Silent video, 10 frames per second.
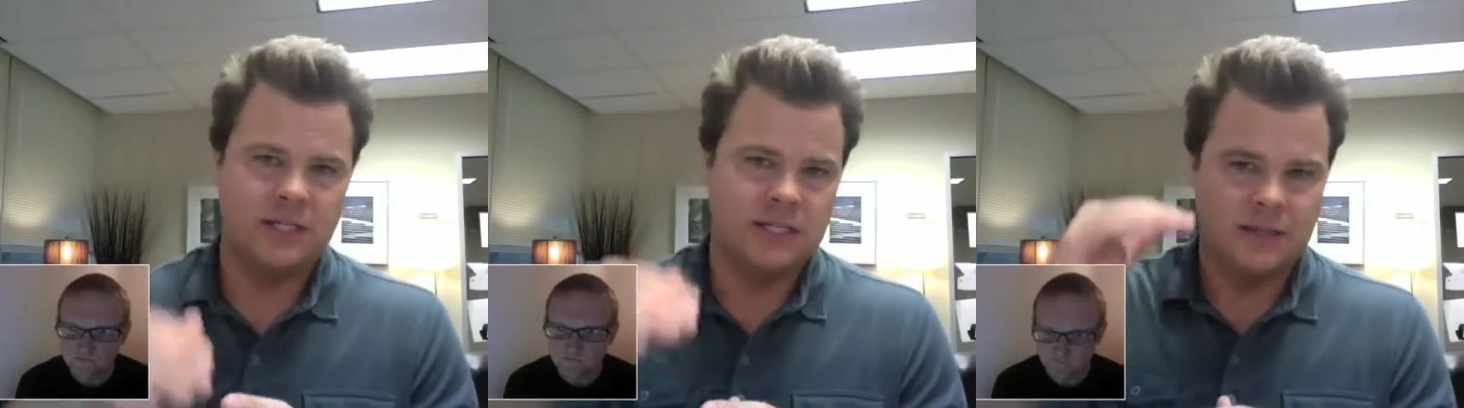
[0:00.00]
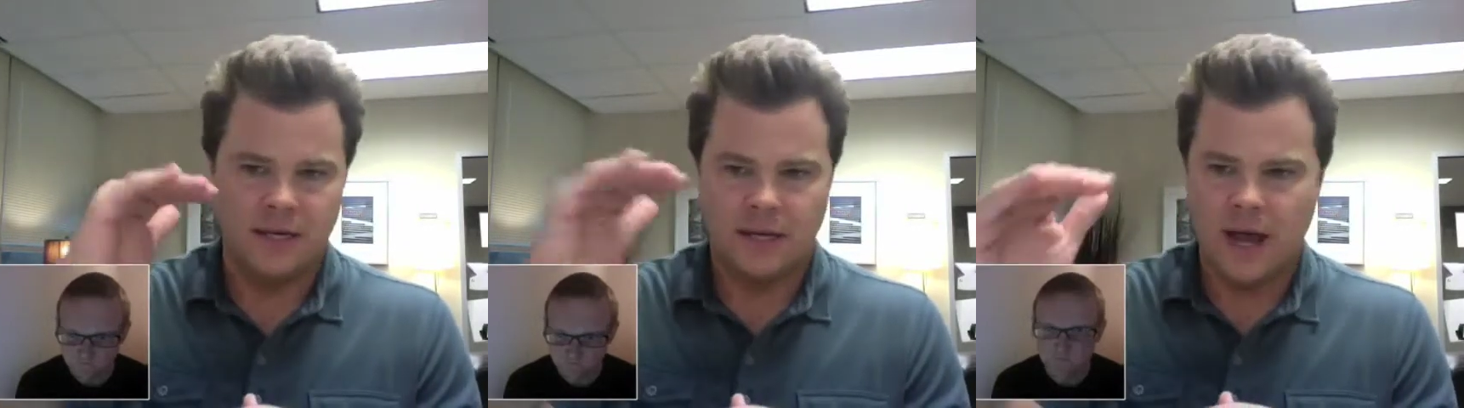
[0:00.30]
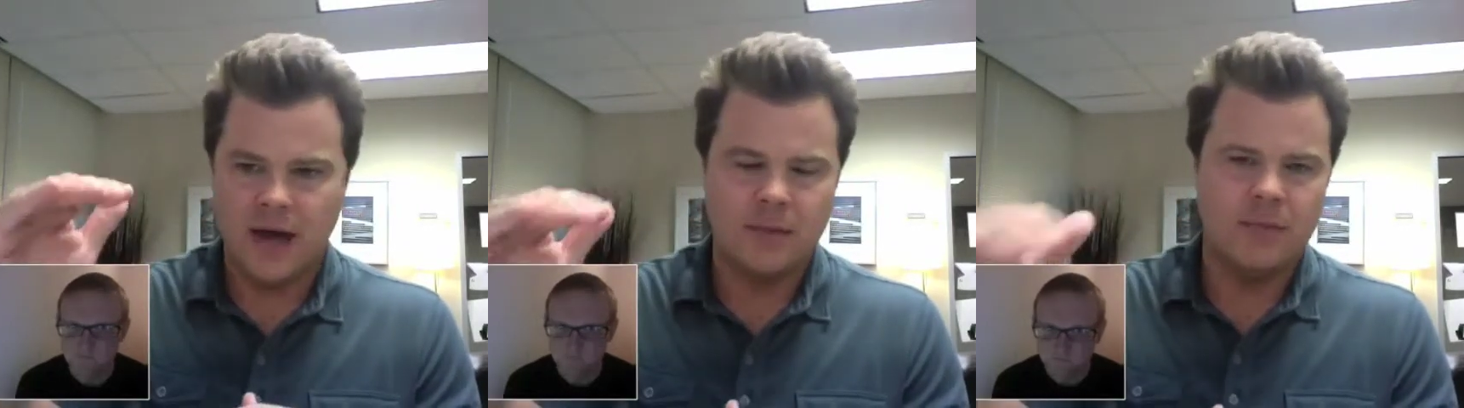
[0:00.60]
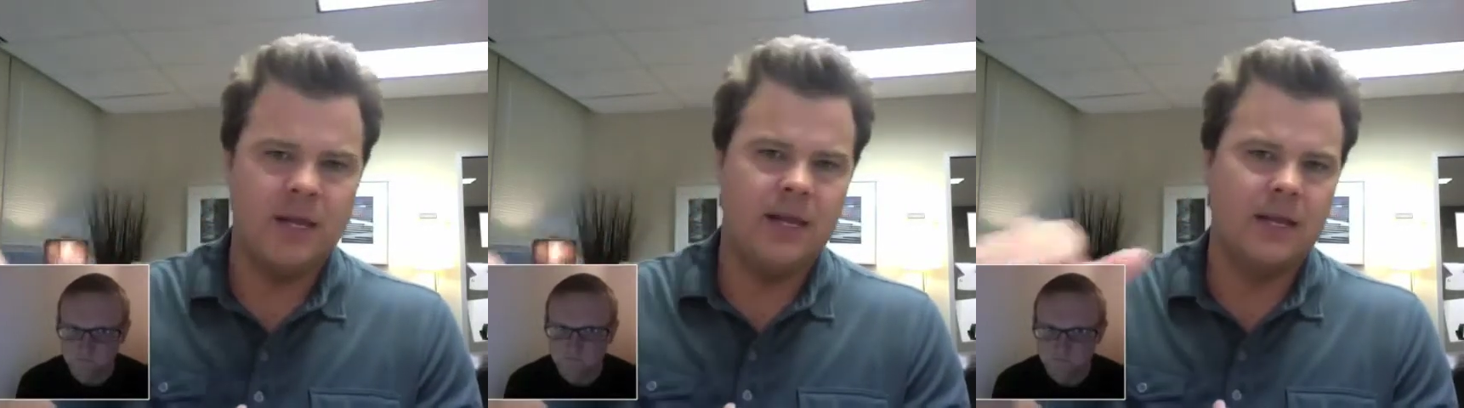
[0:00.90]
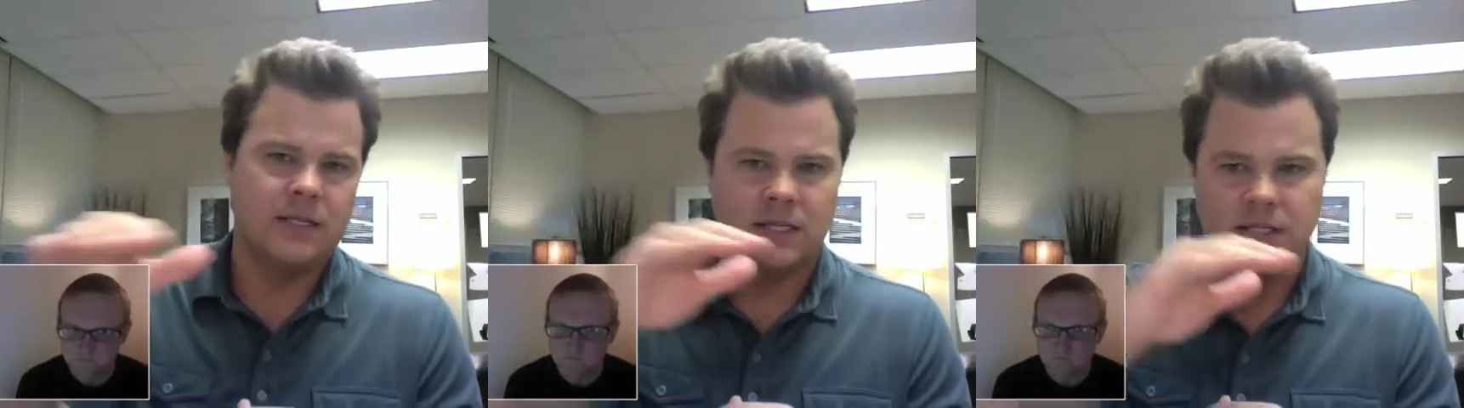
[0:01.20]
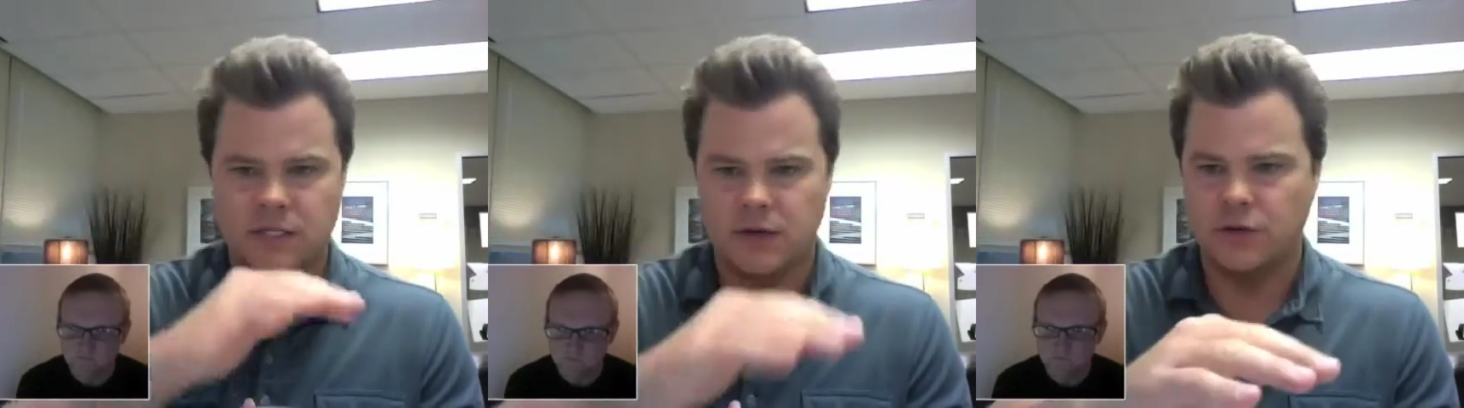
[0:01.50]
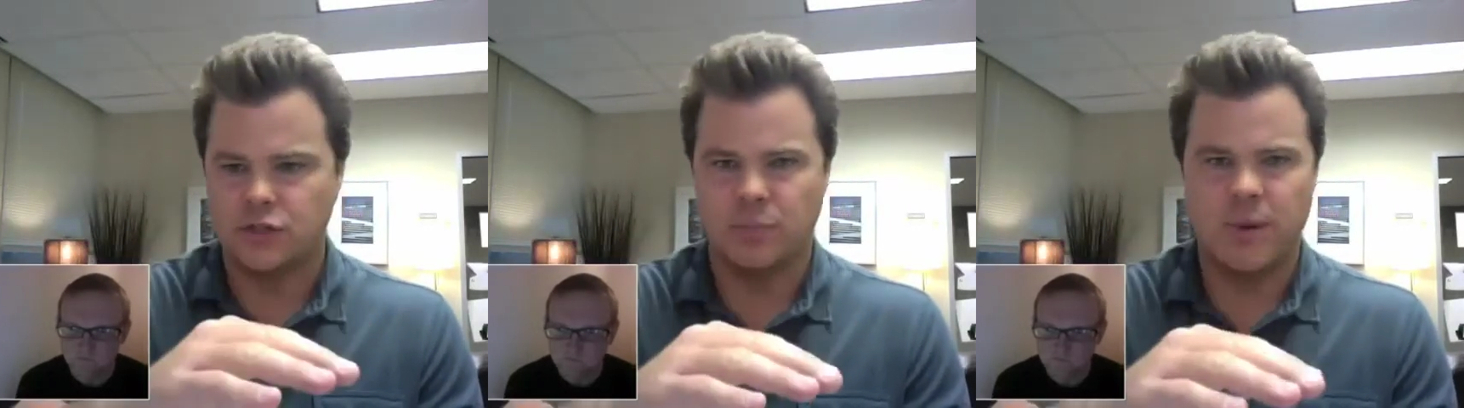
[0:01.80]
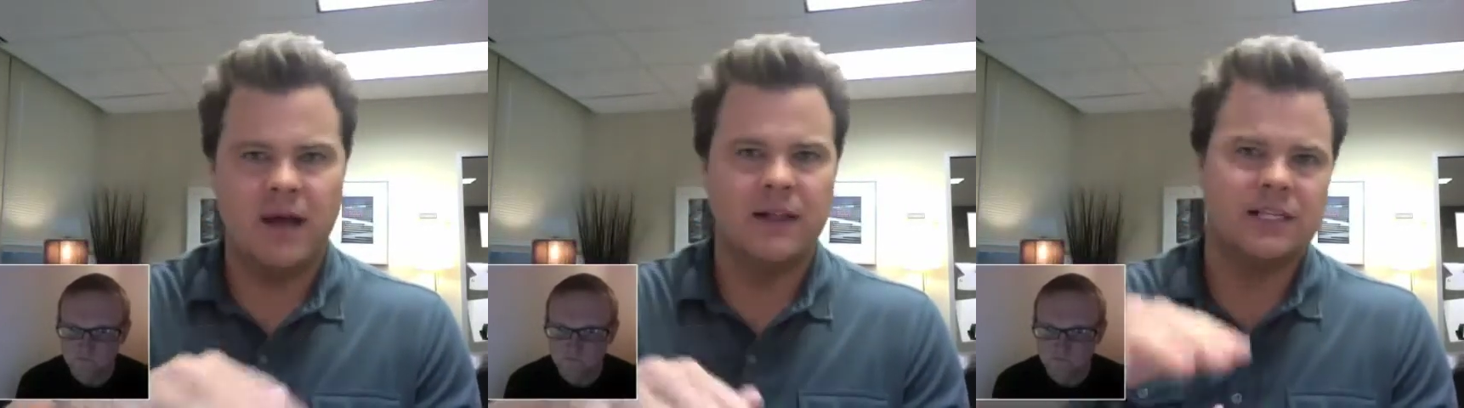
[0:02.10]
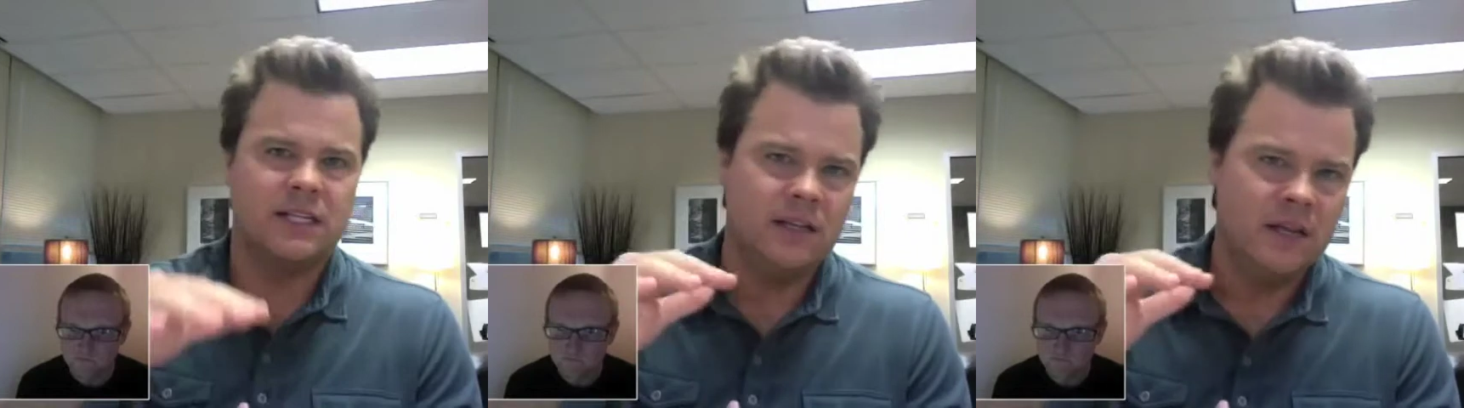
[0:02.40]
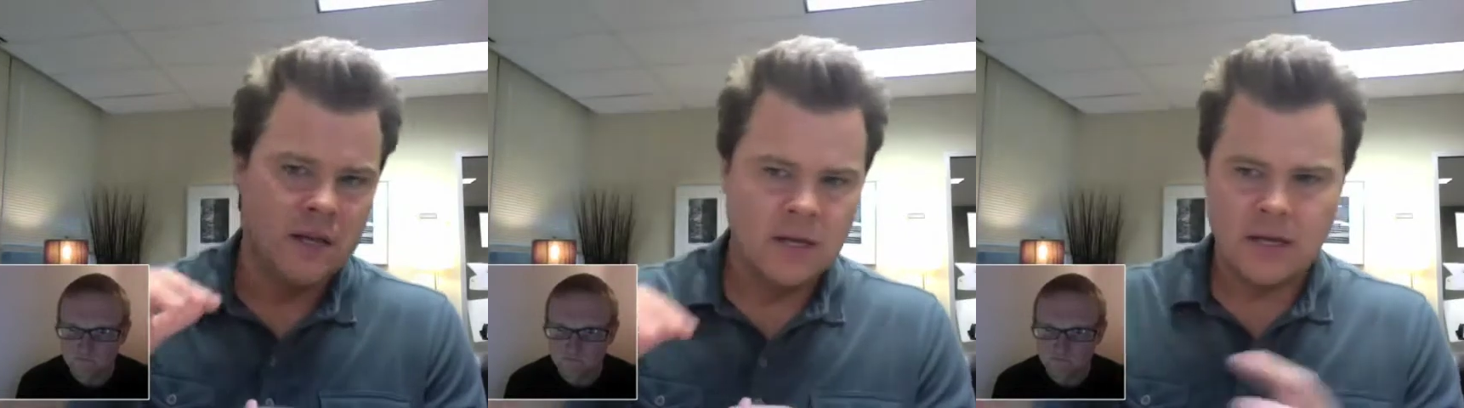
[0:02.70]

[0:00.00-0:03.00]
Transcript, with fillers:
Speaker 1: Is it the economy? Is it social policy?